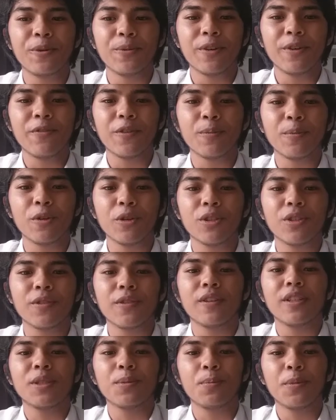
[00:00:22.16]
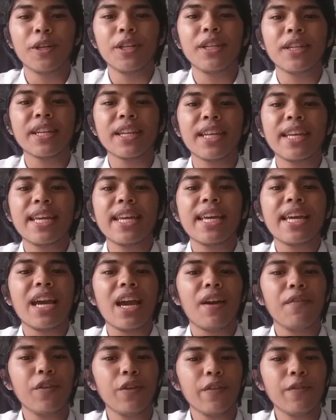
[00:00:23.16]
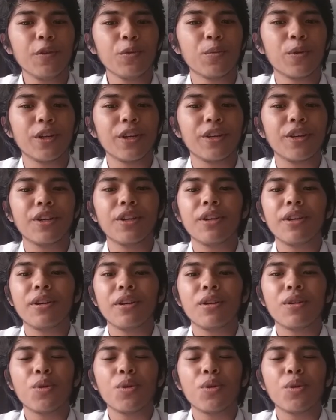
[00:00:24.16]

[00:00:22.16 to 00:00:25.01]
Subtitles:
one for most of us, but have you ever wondered,